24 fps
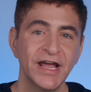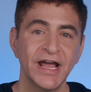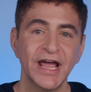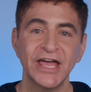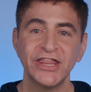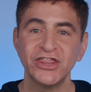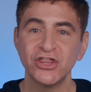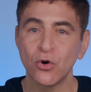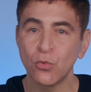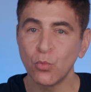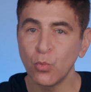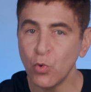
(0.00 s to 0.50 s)

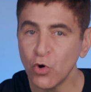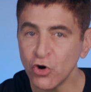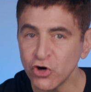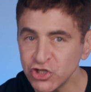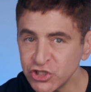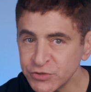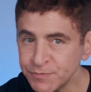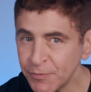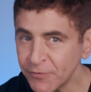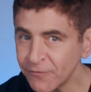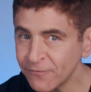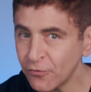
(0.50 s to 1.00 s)
And the
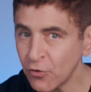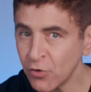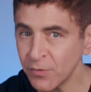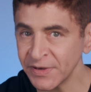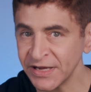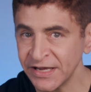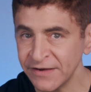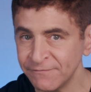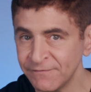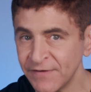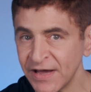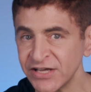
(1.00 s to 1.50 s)
worst
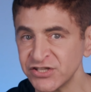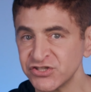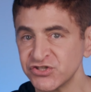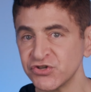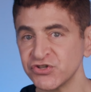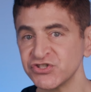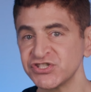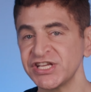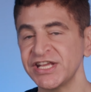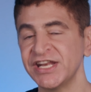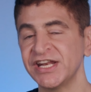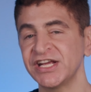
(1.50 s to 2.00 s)
performing
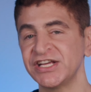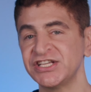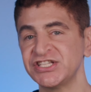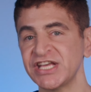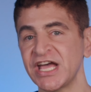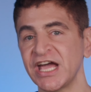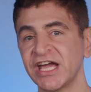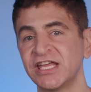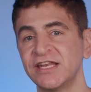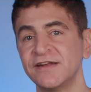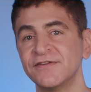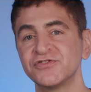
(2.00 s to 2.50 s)
investors and
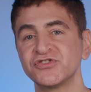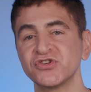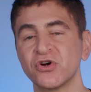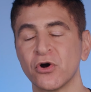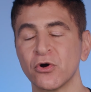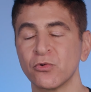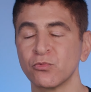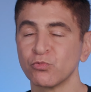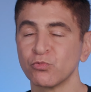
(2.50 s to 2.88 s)
executives are